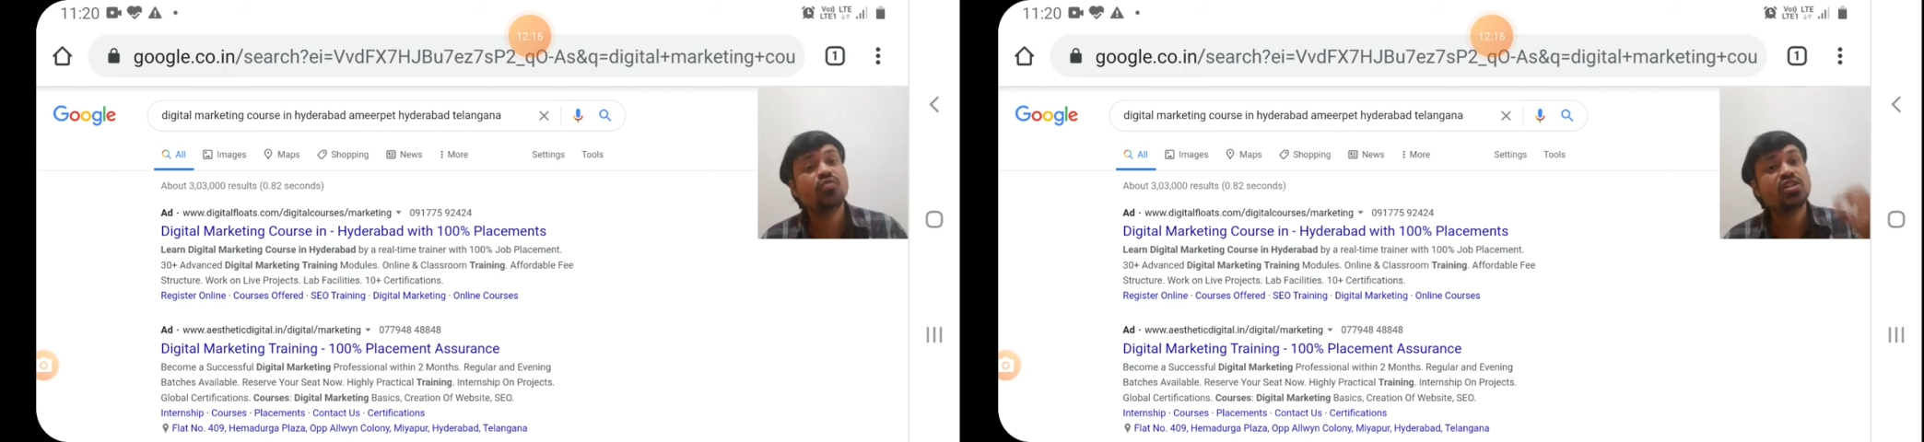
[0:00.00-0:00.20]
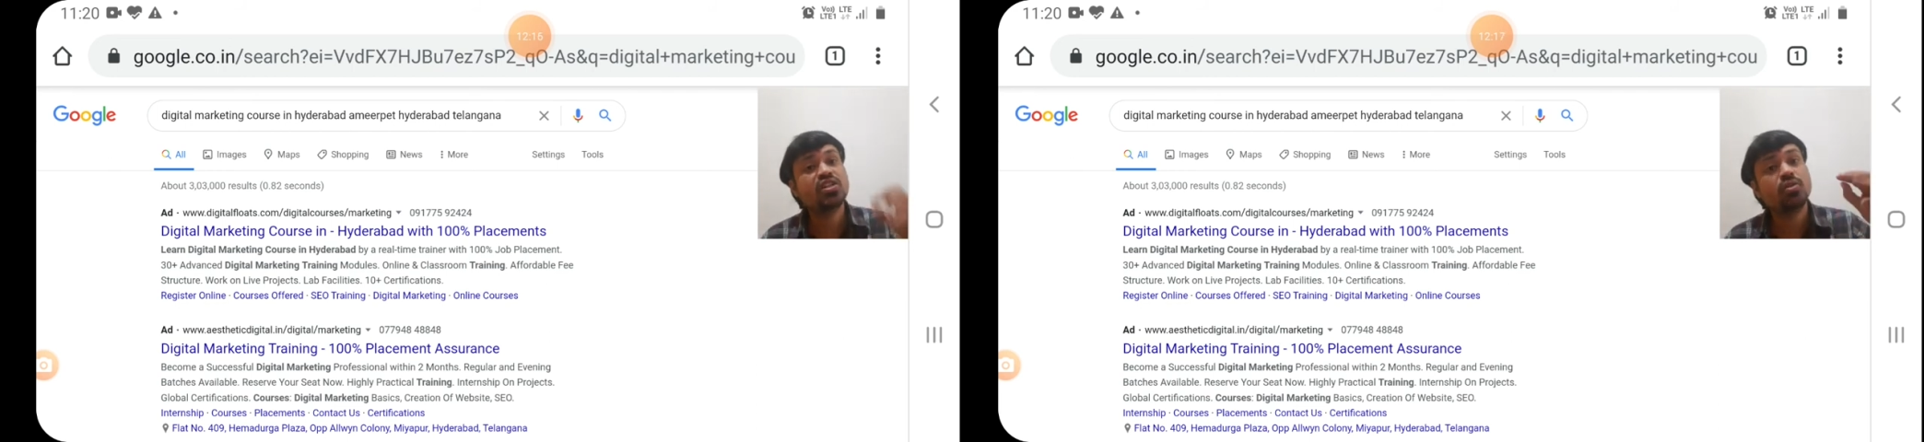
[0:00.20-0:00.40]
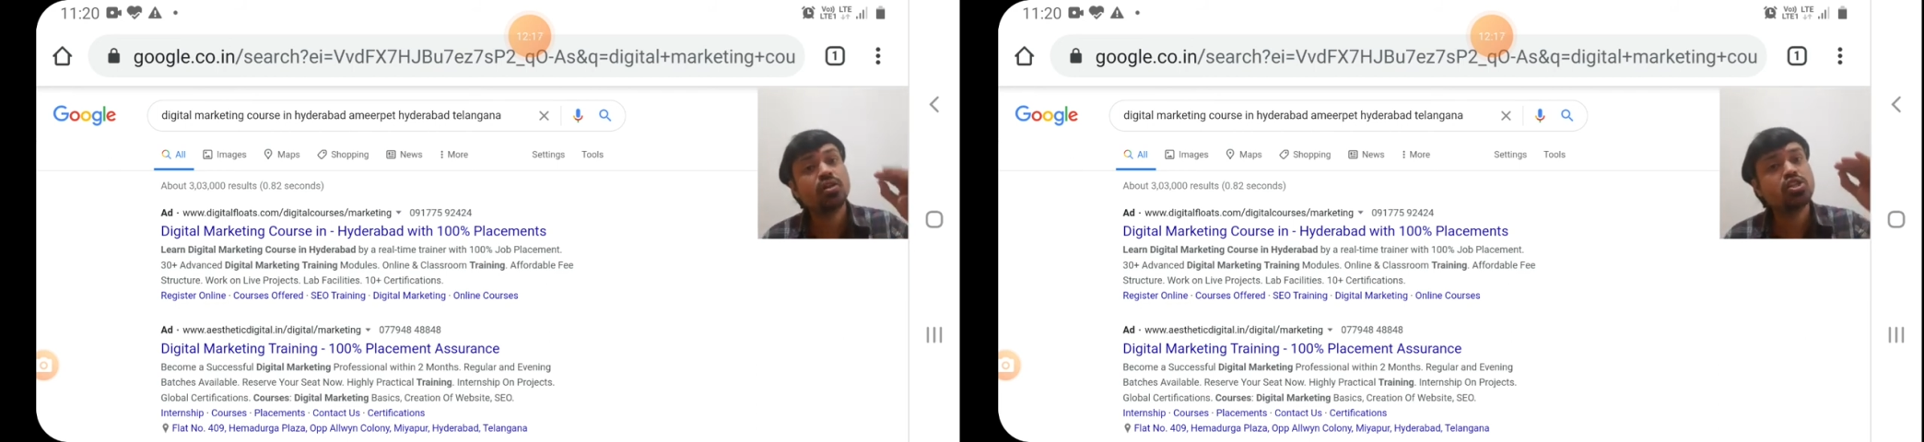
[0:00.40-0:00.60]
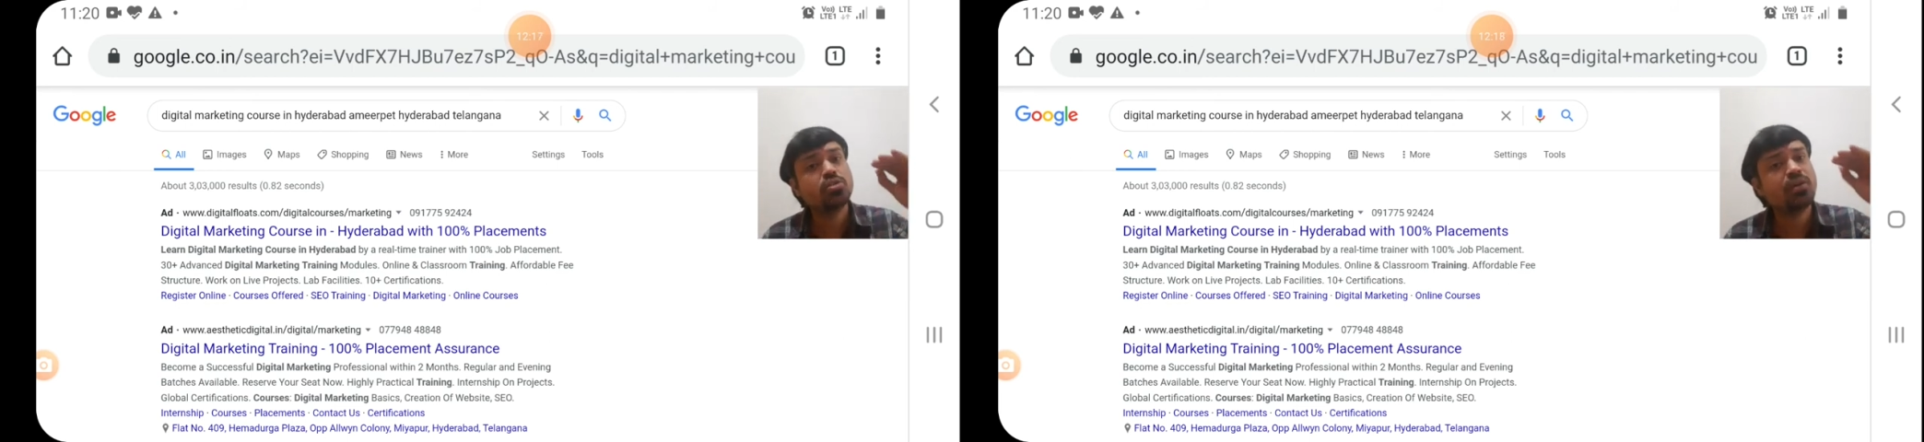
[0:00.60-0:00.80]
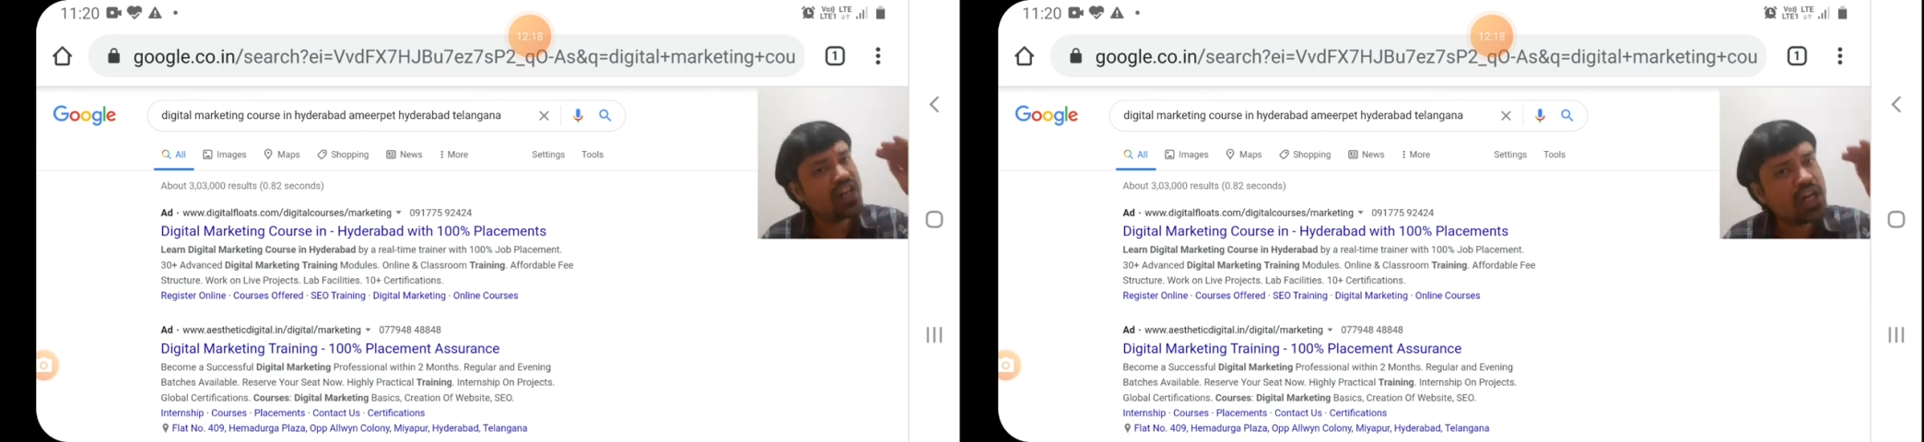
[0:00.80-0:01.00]
is going to be a
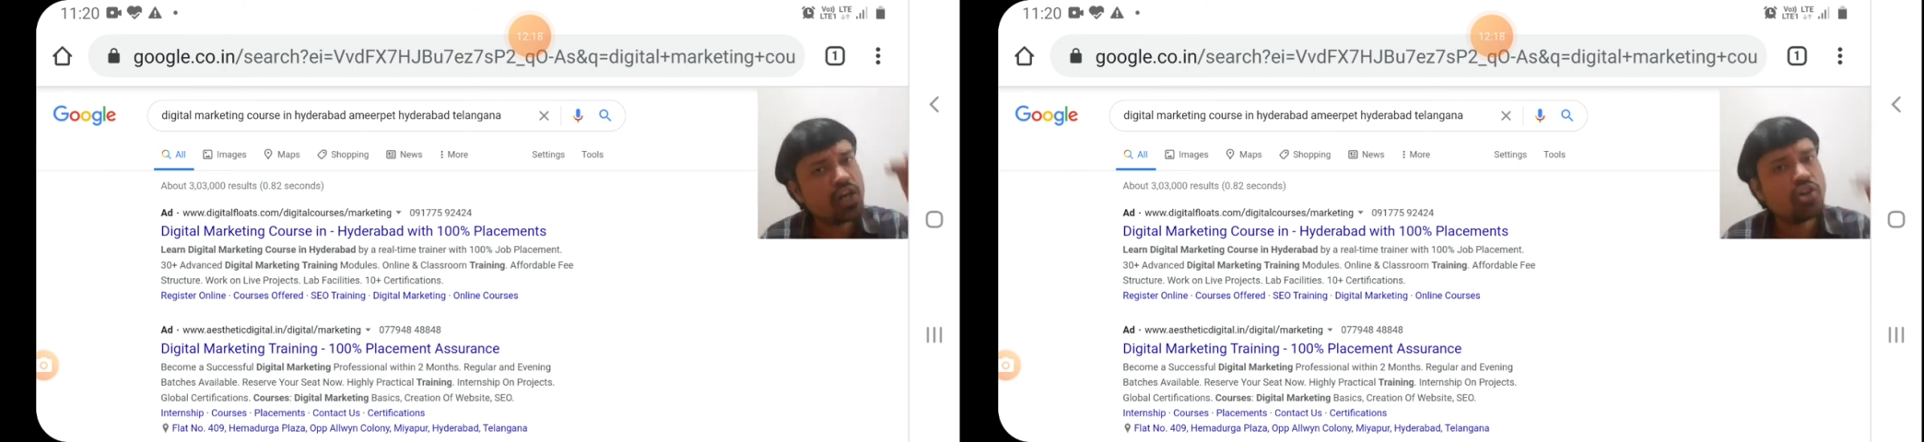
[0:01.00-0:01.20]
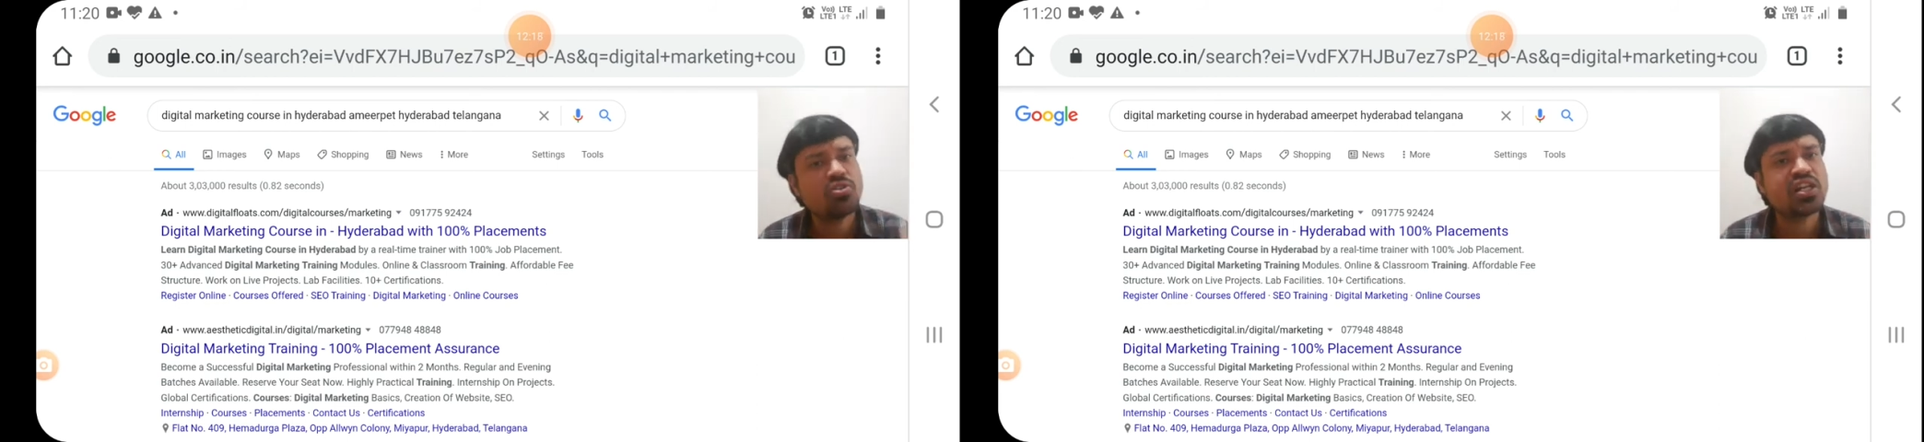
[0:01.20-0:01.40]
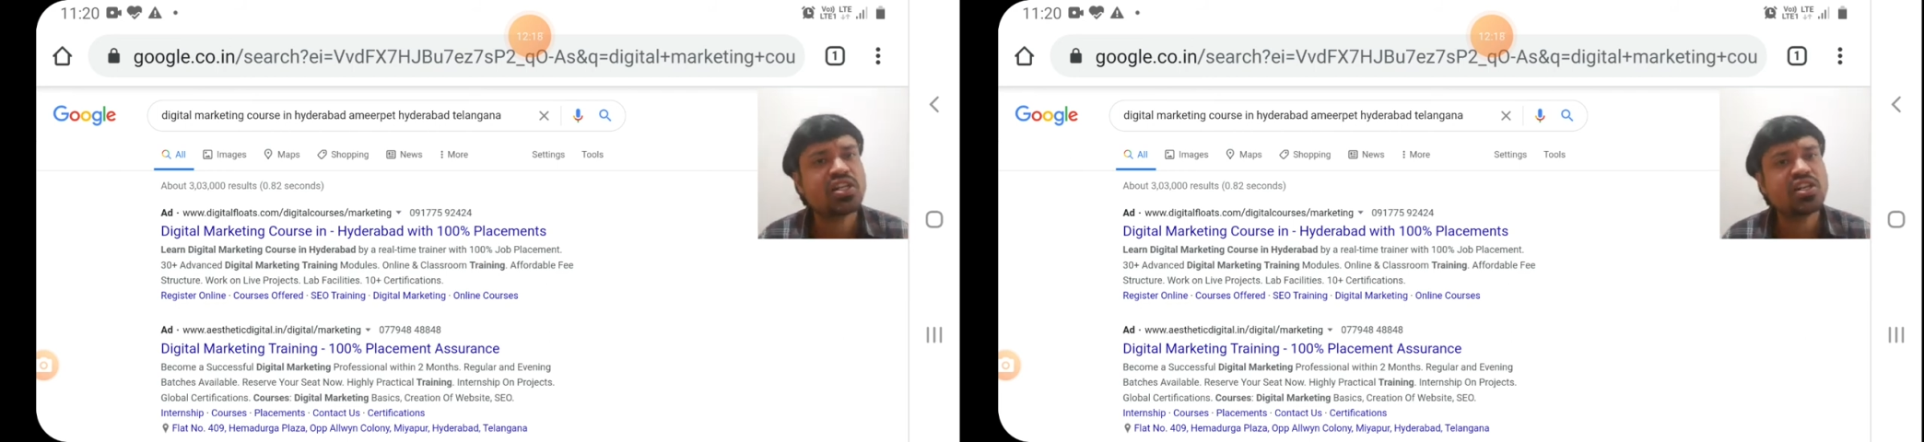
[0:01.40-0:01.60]
very low searches.